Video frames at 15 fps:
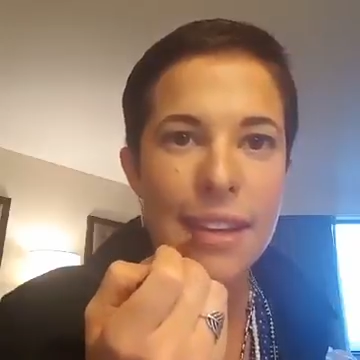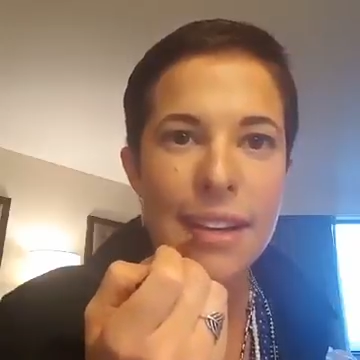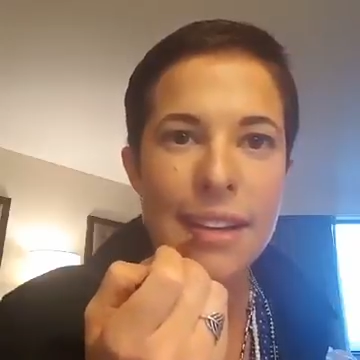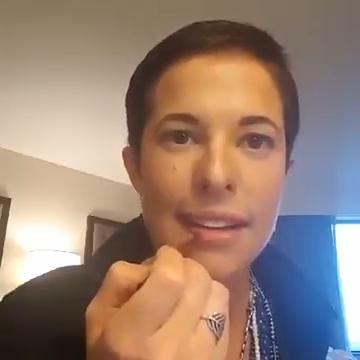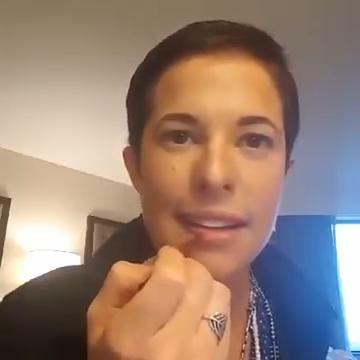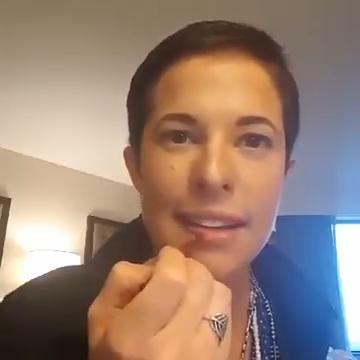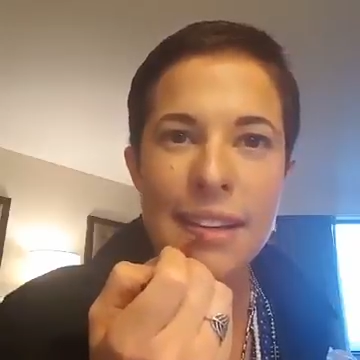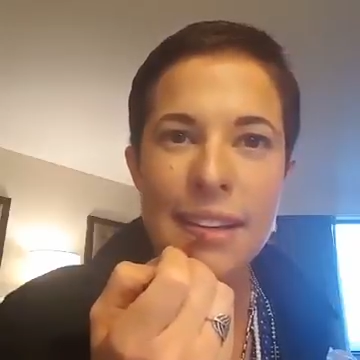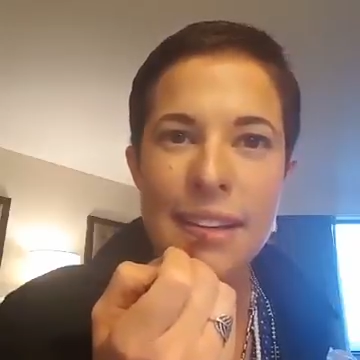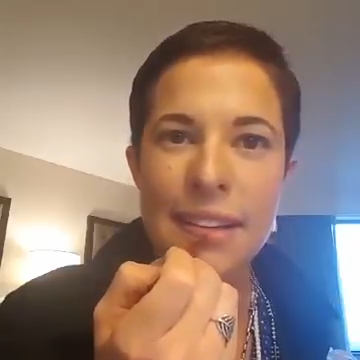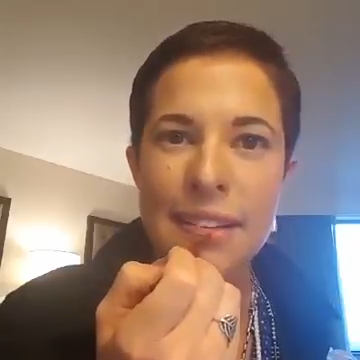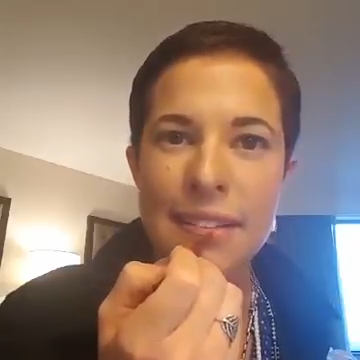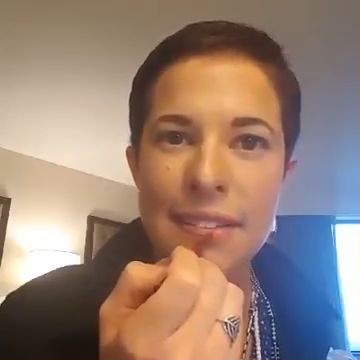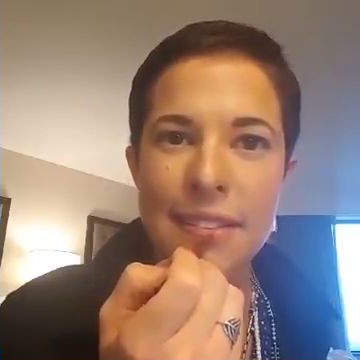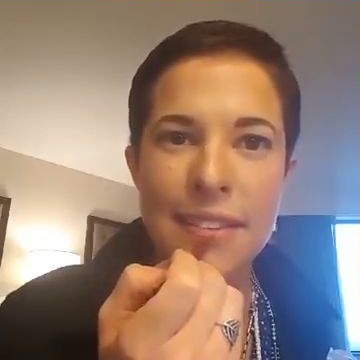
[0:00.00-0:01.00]
I
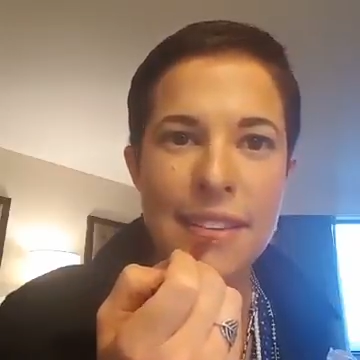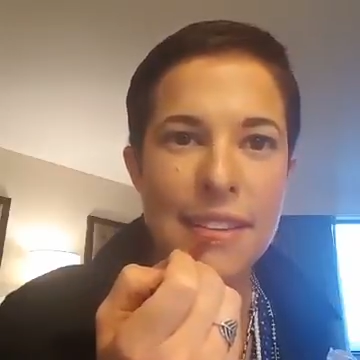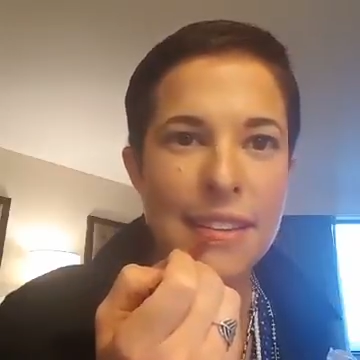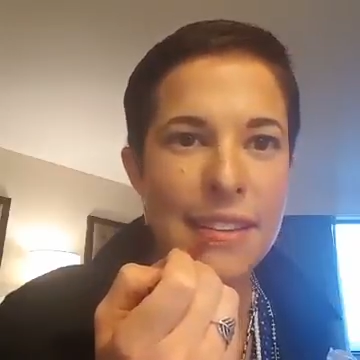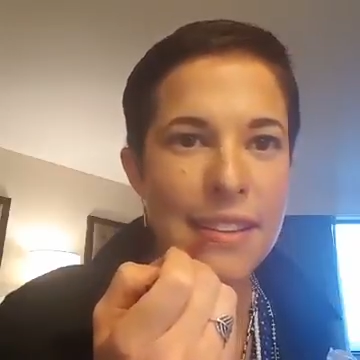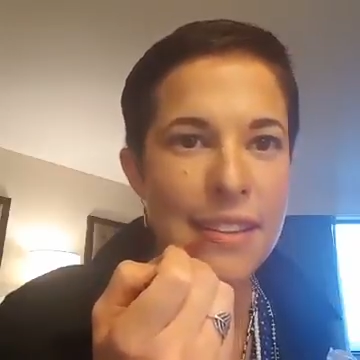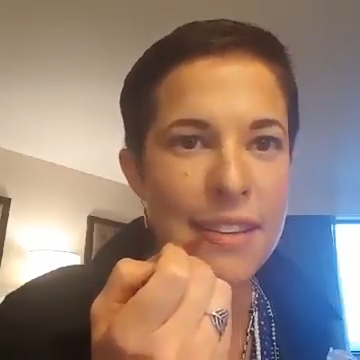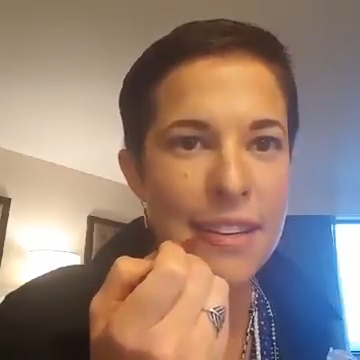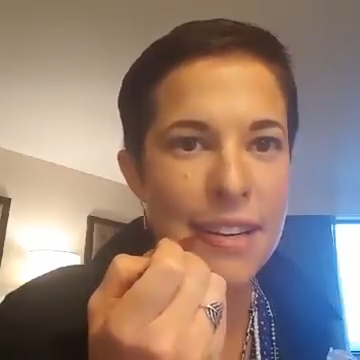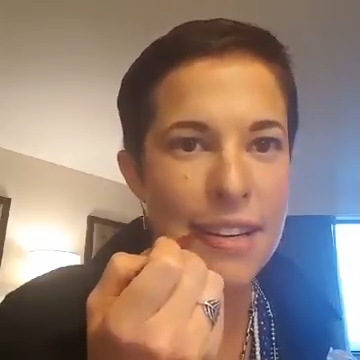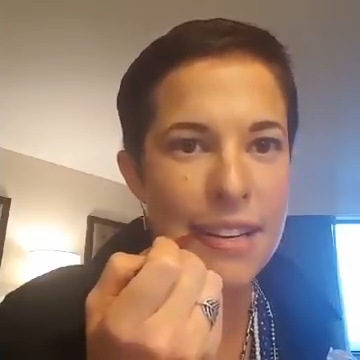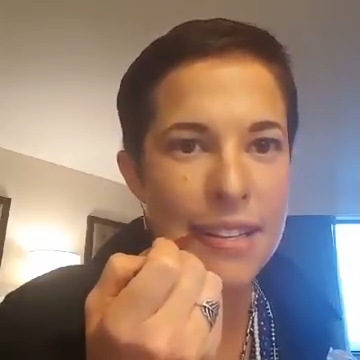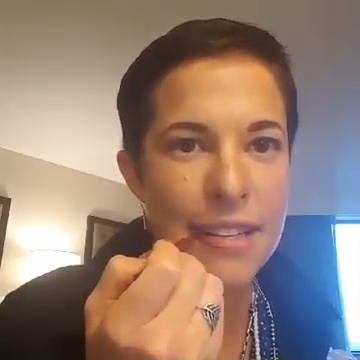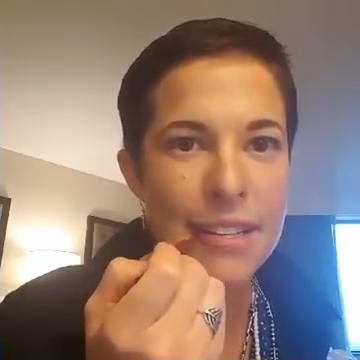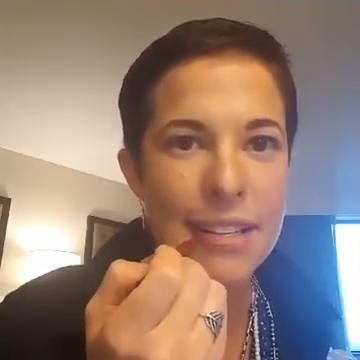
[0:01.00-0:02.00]
love the
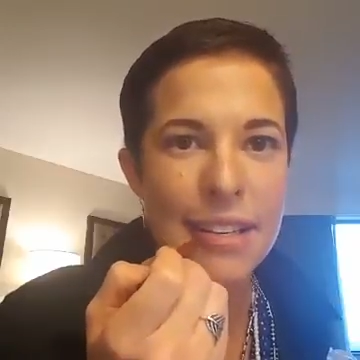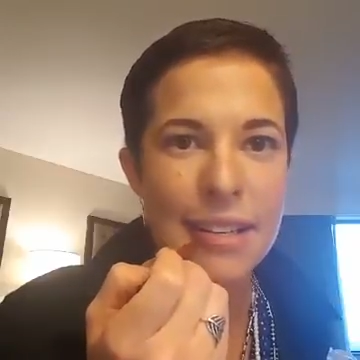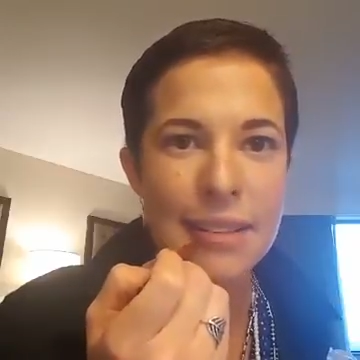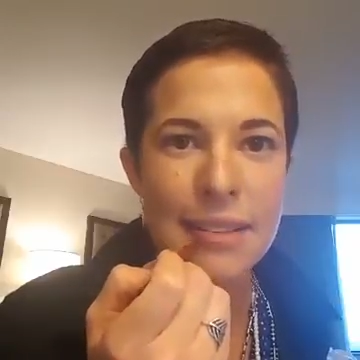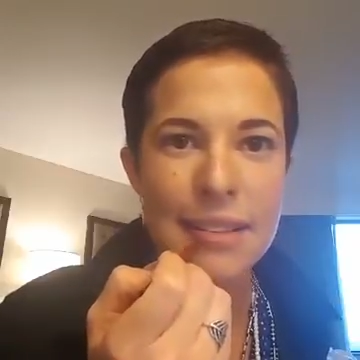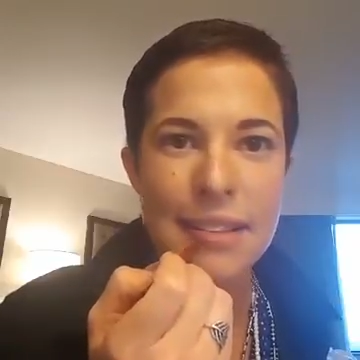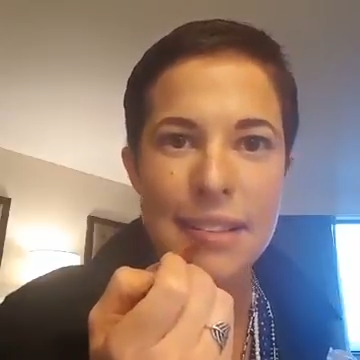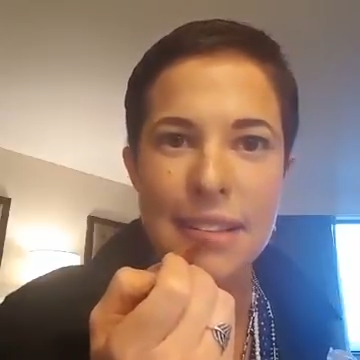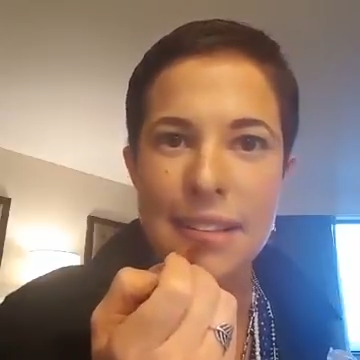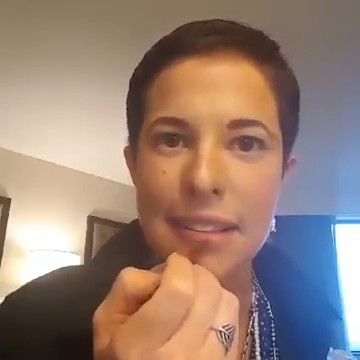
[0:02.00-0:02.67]
concept.